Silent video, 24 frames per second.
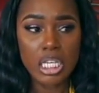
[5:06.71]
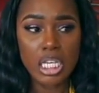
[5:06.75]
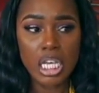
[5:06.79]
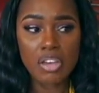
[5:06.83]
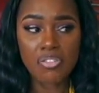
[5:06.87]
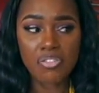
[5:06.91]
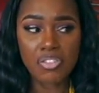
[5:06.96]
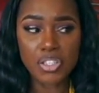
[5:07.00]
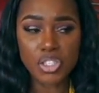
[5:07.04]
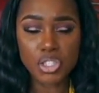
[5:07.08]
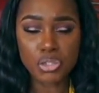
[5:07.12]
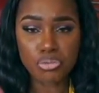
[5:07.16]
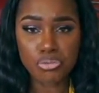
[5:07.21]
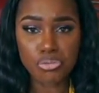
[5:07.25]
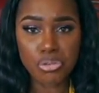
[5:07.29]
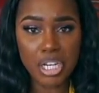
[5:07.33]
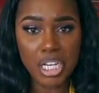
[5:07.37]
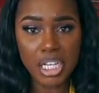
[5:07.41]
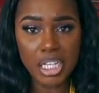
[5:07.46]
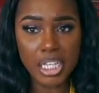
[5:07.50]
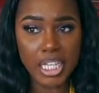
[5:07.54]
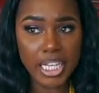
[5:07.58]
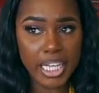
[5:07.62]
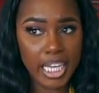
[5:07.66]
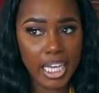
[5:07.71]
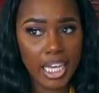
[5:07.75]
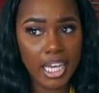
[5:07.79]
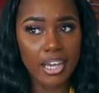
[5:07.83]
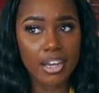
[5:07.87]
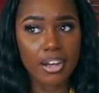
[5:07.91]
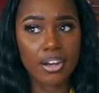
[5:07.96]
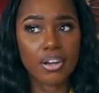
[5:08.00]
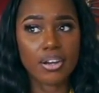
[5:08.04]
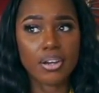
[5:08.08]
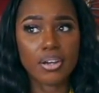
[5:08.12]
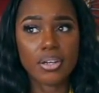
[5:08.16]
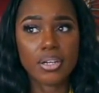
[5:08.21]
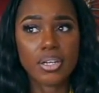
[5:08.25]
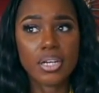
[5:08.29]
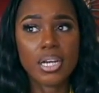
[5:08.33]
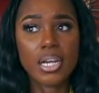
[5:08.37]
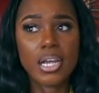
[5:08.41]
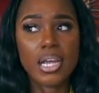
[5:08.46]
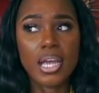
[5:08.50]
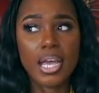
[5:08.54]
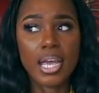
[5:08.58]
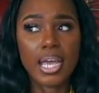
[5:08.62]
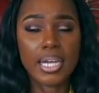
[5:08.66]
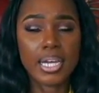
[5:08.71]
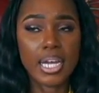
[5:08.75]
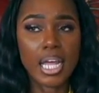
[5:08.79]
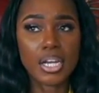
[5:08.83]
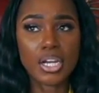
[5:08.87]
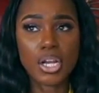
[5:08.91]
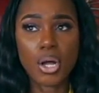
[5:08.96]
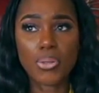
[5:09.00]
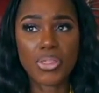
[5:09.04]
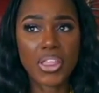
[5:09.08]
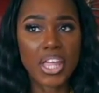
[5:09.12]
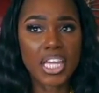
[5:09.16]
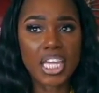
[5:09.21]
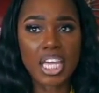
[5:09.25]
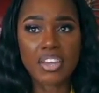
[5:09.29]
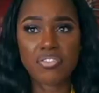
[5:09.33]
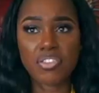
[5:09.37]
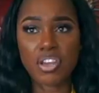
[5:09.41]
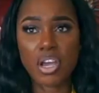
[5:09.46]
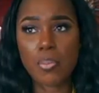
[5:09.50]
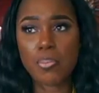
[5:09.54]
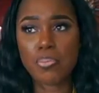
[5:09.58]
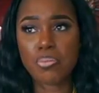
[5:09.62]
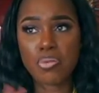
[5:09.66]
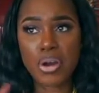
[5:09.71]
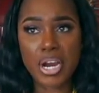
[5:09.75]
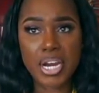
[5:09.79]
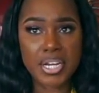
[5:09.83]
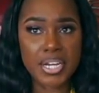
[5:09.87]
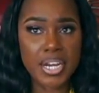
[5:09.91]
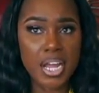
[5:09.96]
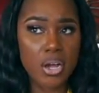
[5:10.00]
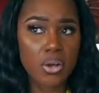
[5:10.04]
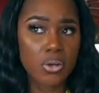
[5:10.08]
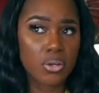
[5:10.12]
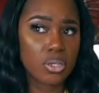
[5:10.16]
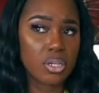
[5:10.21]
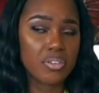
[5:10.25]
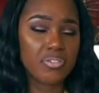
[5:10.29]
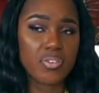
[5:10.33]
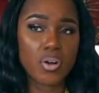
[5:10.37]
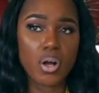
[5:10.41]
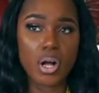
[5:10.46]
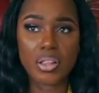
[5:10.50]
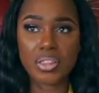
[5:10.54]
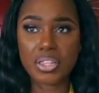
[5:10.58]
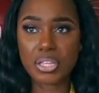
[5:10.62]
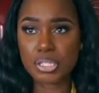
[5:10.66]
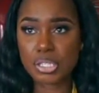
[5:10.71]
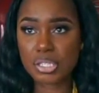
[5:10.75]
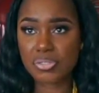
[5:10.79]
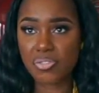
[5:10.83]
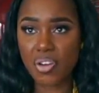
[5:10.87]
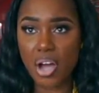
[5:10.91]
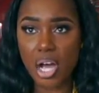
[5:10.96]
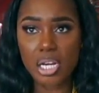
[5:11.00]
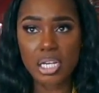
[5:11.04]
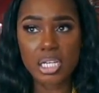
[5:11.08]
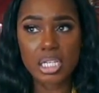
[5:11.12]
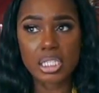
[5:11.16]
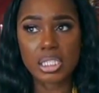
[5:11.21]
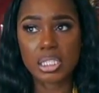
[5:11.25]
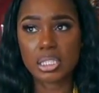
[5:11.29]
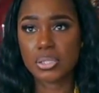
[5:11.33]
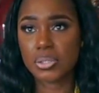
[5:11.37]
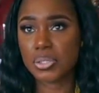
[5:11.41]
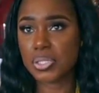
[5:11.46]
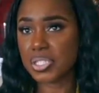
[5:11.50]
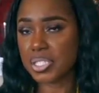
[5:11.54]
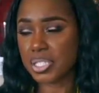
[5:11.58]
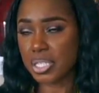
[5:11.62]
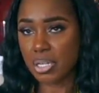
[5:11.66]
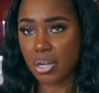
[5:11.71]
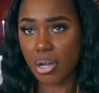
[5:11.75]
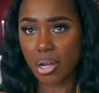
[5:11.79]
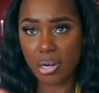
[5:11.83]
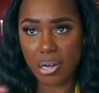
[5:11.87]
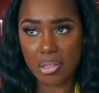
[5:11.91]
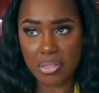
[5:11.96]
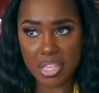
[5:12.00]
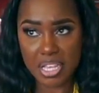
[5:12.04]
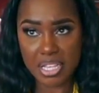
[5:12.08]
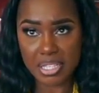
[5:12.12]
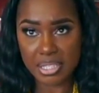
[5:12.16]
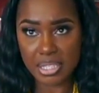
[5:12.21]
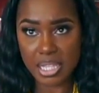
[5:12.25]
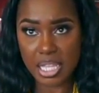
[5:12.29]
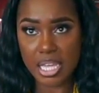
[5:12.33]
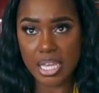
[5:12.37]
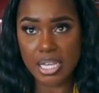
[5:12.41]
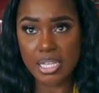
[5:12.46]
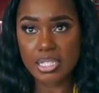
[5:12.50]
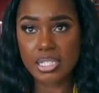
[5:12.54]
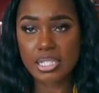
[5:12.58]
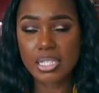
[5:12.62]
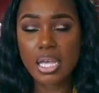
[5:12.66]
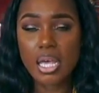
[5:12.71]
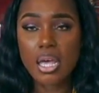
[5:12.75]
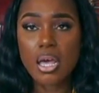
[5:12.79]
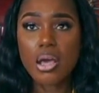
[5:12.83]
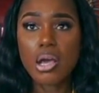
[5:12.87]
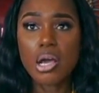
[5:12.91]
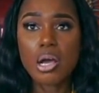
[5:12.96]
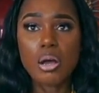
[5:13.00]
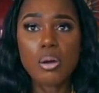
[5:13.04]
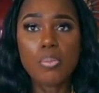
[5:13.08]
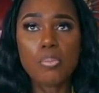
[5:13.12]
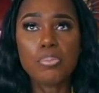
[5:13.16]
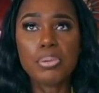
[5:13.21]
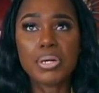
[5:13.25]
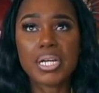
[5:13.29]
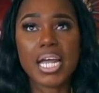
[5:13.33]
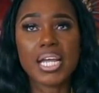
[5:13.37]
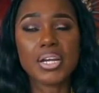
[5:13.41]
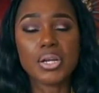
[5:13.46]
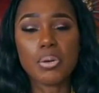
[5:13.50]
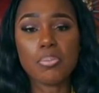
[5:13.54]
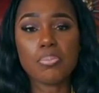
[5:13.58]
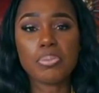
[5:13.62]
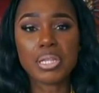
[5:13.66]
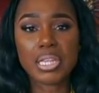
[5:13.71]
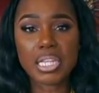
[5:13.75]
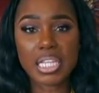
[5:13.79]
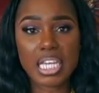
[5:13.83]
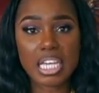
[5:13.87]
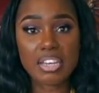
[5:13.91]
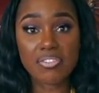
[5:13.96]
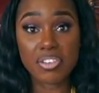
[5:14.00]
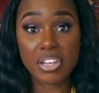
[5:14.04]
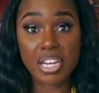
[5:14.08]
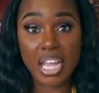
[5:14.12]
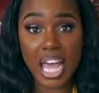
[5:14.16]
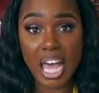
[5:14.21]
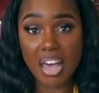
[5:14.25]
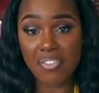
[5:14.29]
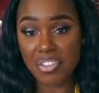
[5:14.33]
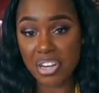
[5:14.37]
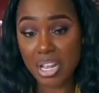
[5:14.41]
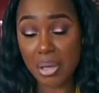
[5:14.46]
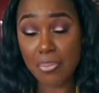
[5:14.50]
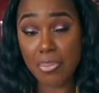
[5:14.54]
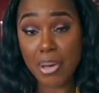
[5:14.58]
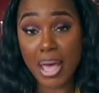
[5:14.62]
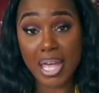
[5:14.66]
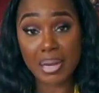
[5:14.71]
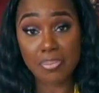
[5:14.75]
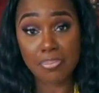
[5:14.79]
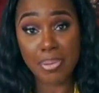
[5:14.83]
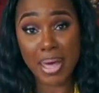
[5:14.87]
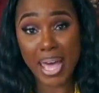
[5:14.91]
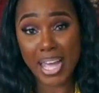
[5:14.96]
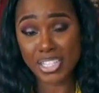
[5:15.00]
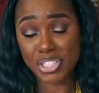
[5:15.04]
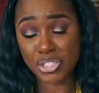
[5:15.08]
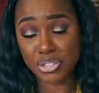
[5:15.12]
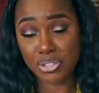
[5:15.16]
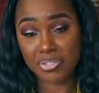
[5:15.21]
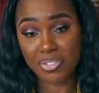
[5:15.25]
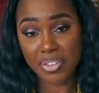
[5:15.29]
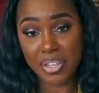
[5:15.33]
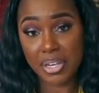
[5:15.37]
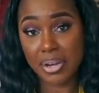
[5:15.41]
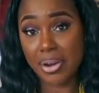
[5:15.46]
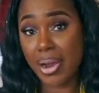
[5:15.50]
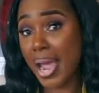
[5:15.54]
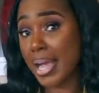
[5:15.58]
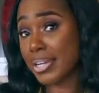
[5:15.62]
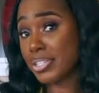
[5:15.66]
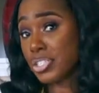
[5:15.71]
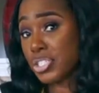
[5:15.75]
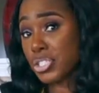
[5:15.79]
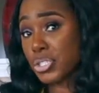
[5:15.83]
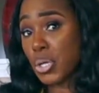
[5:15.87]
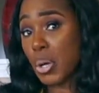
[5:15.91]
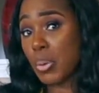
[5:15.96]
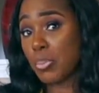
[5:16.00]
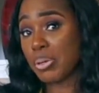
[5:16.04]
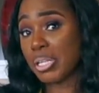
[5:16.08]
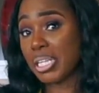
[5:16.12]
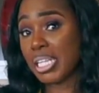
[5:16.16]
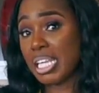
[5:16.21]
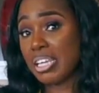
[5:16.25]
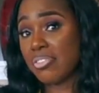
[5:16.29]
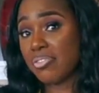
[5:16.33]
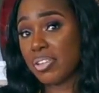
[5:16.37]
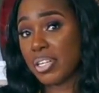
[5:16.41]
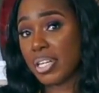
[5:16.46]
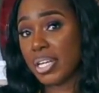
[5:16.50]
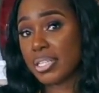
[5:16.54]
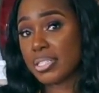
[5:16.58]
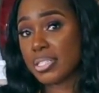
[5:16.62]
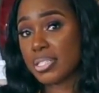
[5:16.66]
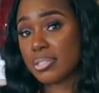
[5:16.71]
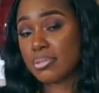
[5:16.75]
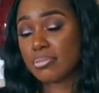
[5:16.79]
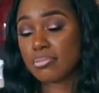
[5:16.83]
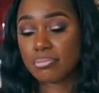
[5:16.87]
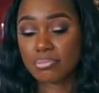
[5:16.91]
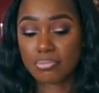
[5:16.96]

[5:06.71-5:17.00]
If it's real hair, and I know they give you a breakdown of all these follicles and all of these things, but I don't believe in having a bad batch of hair. I just don't believe in it.